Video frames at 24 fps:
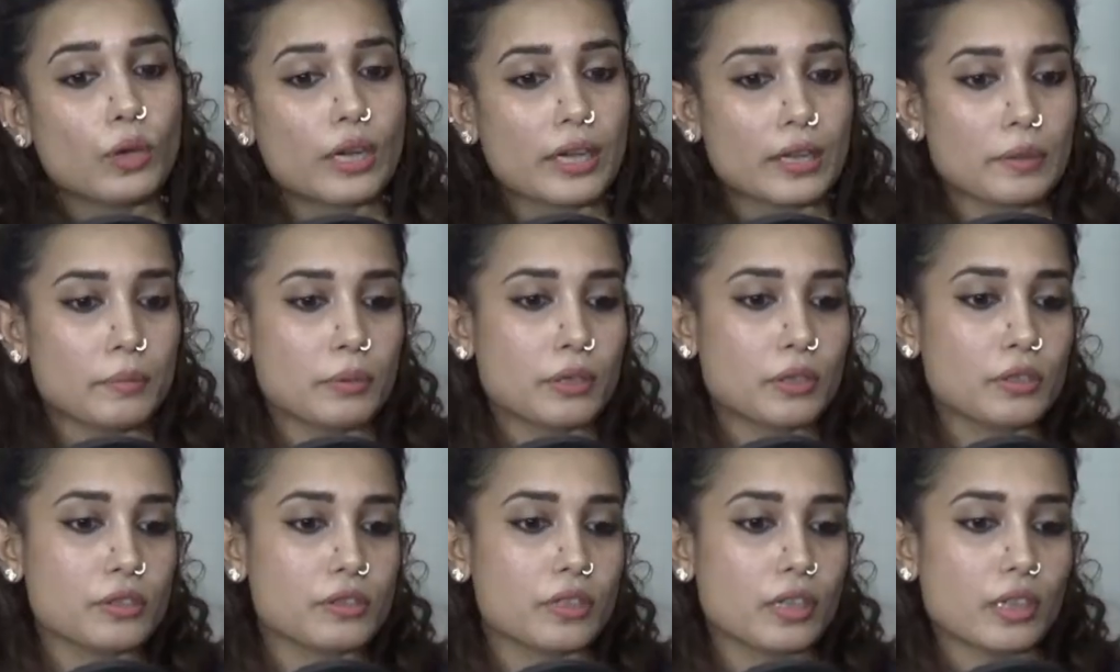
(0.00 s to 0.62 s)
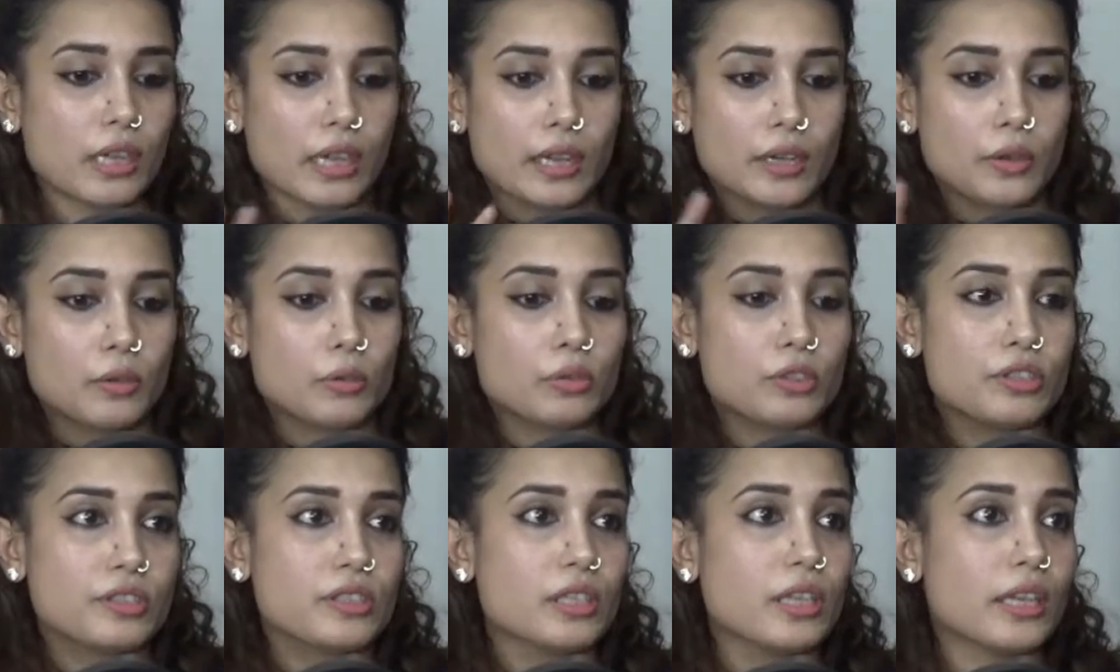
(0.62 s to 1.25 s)
Why? Because the, I
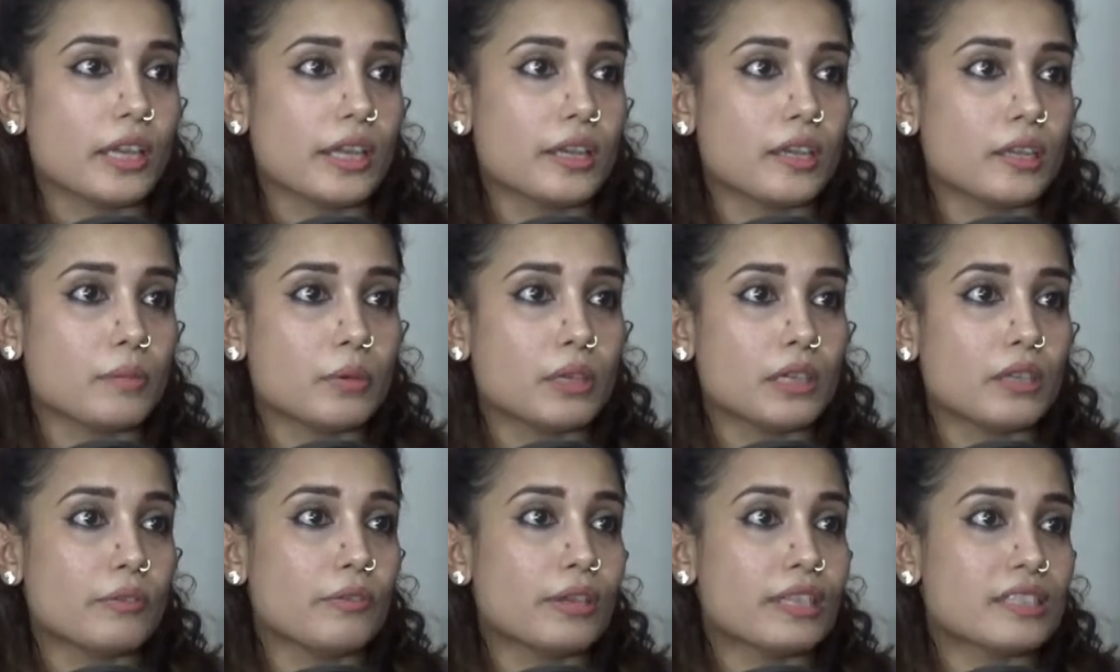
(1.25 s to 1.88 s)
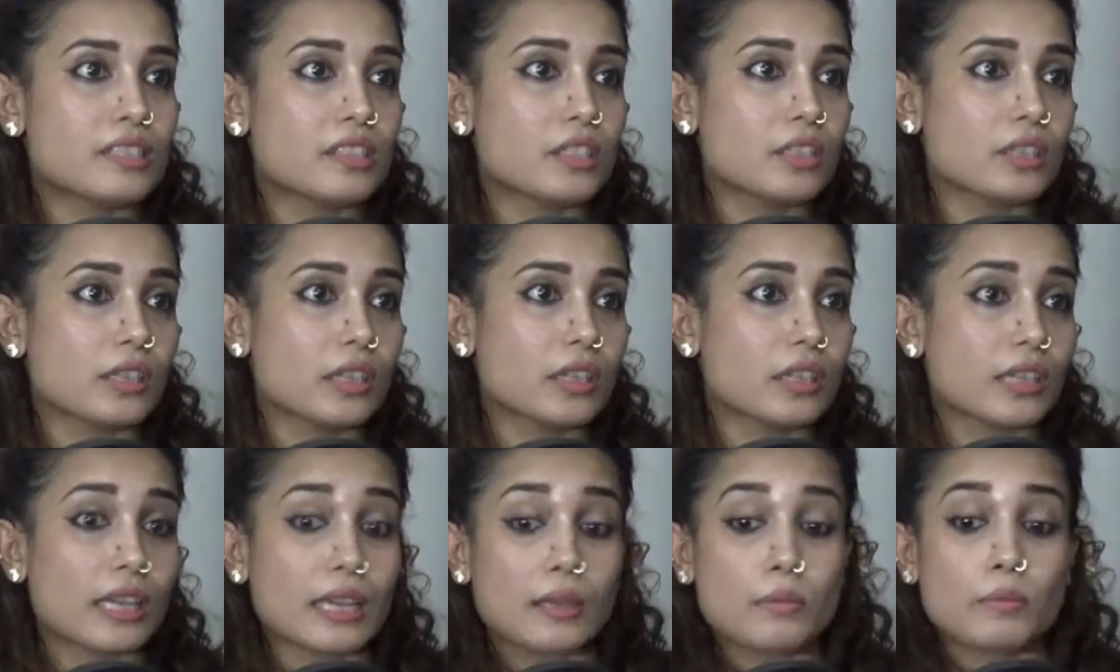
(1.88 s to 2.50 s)
don't see anybody wasting their
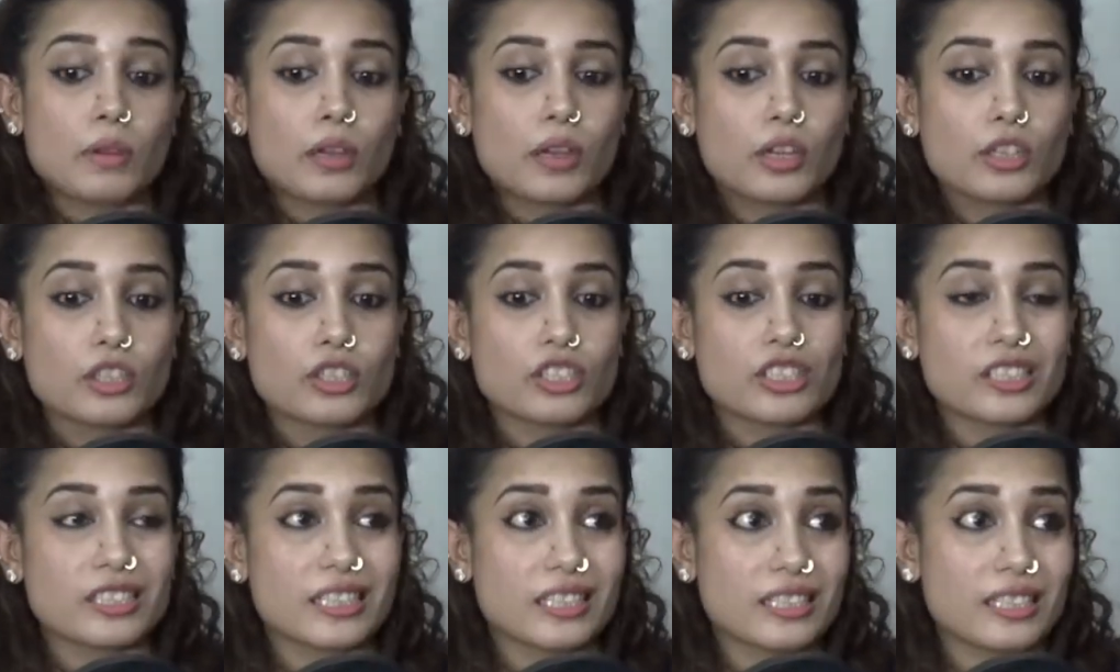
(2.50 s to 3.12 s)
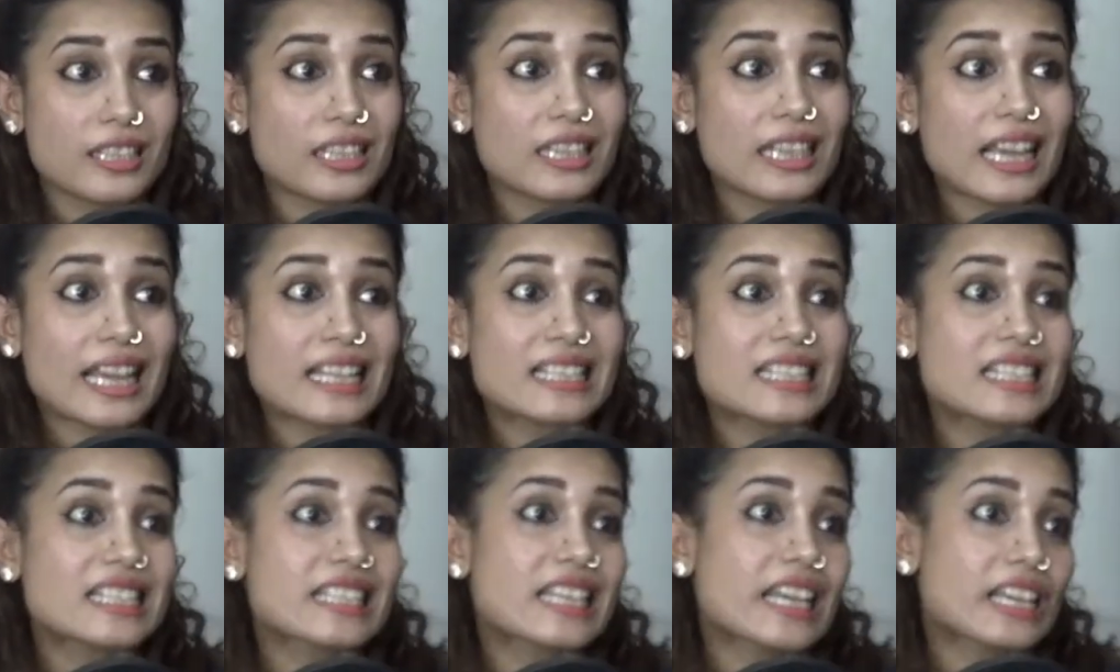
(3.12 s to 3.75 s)
time sitting
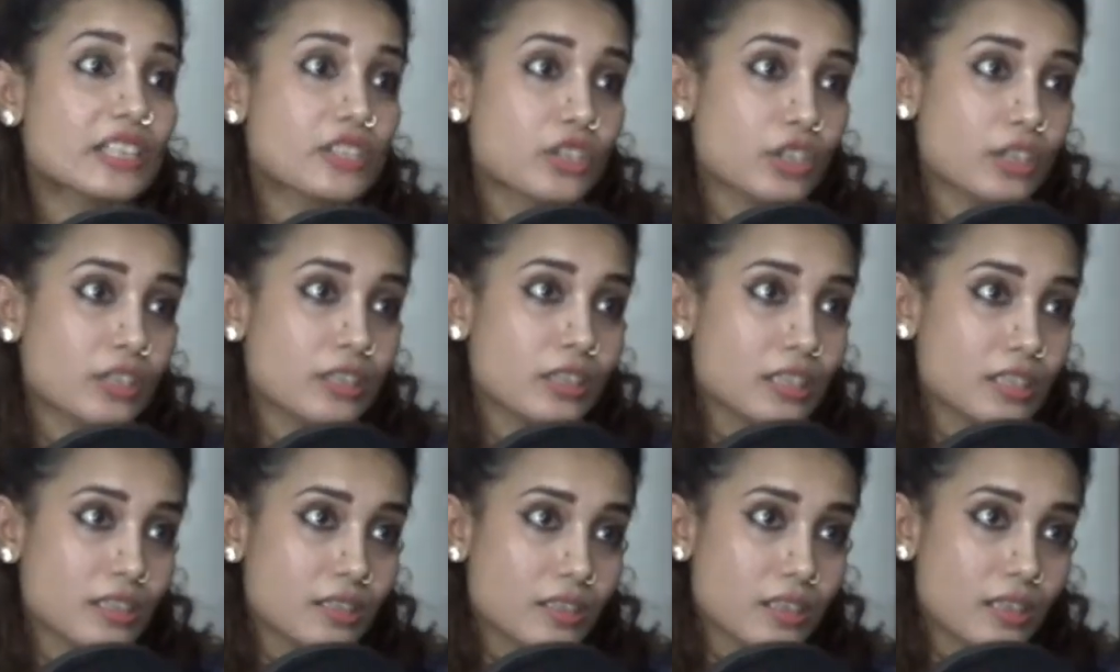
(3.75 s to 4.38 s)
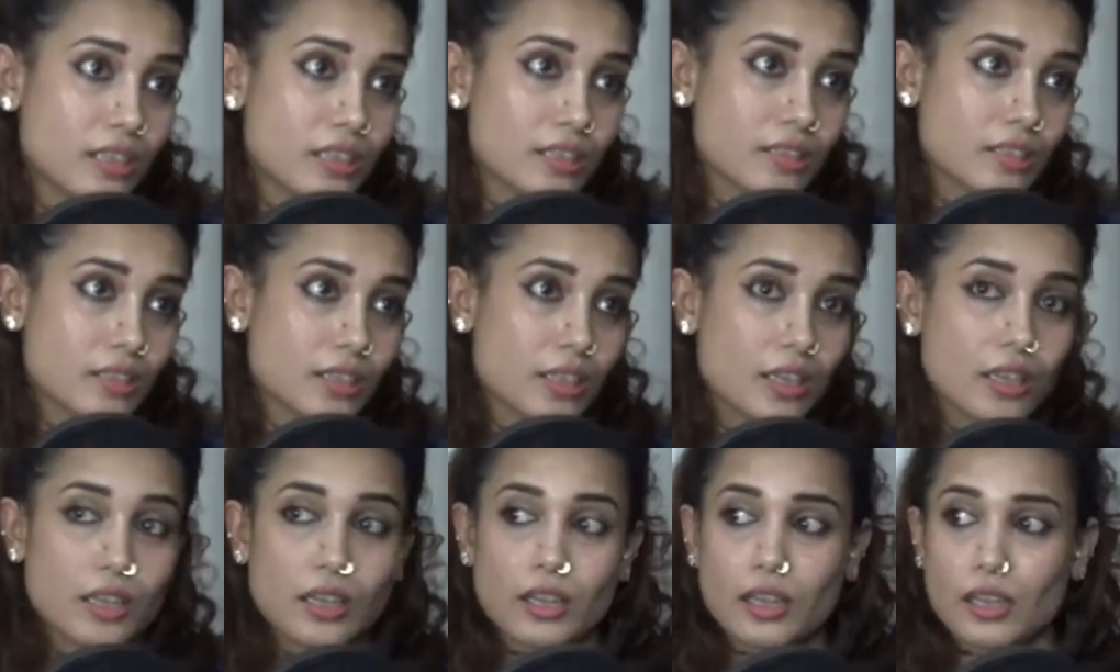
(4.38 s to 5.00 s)
and sketching these days. Uh-huh.
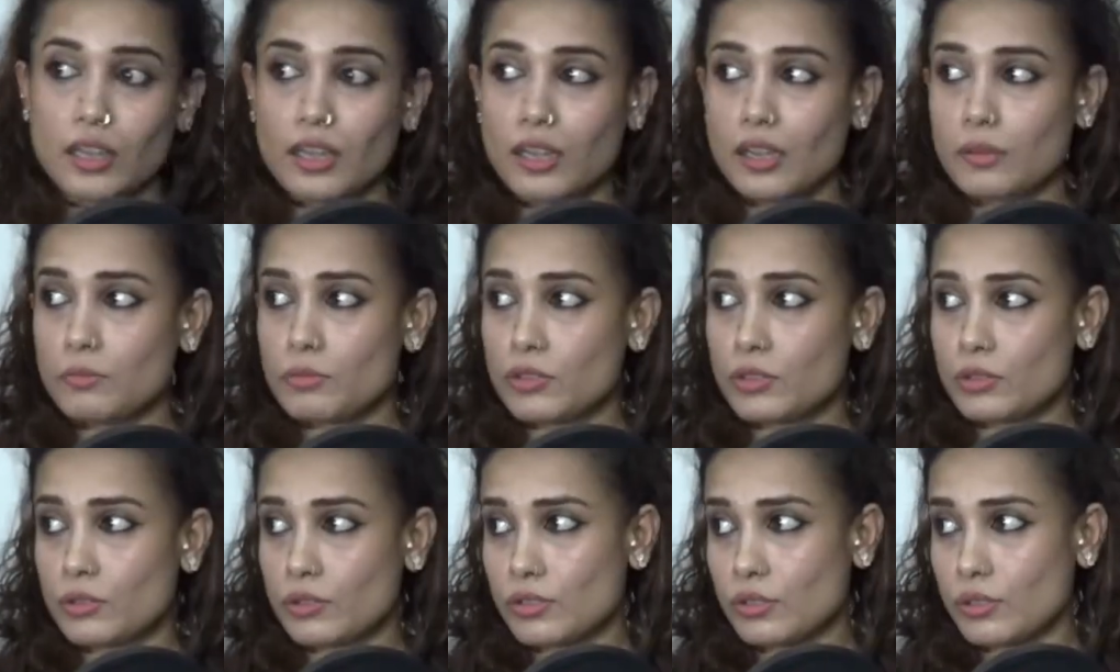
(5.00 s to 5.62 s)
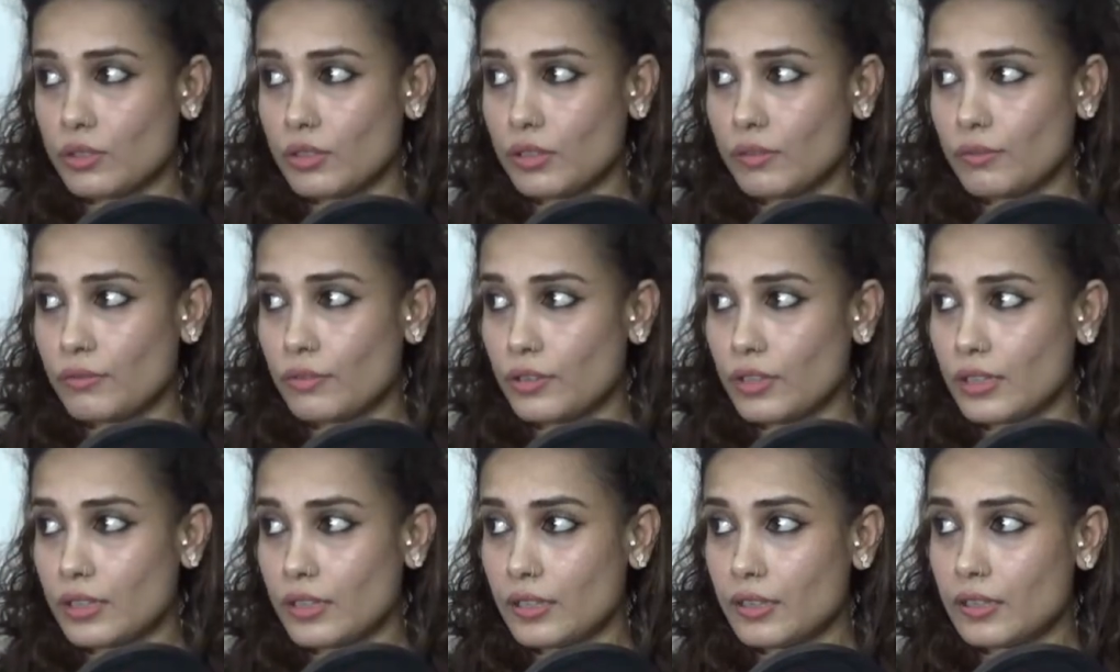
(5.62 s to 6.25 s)
I'm so sorry for
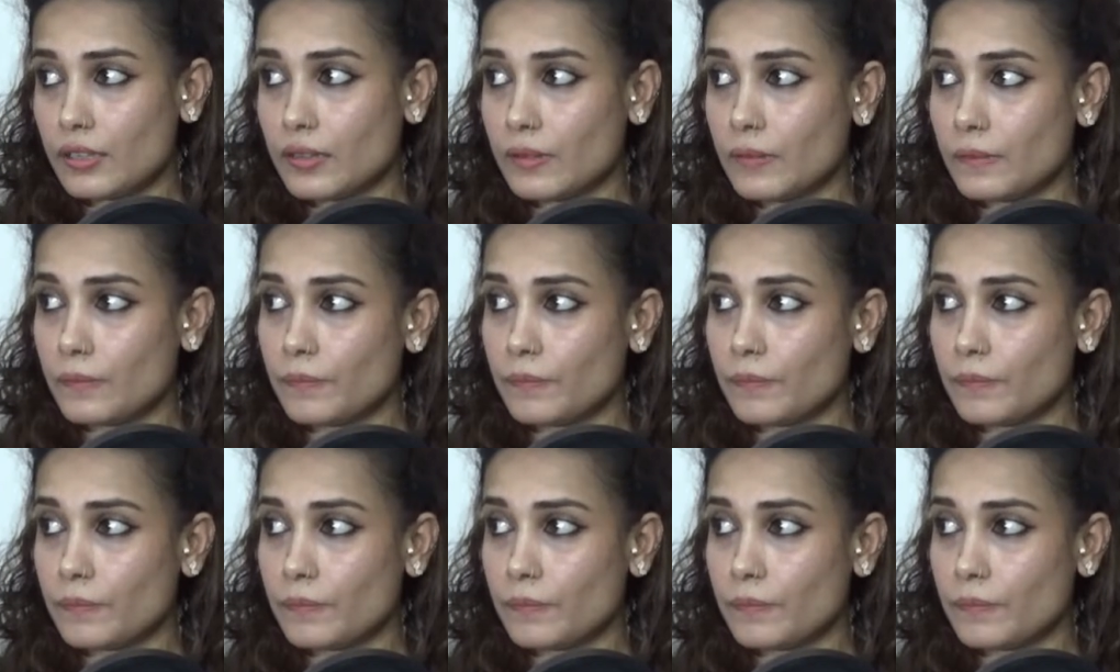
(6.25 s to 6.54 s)
that.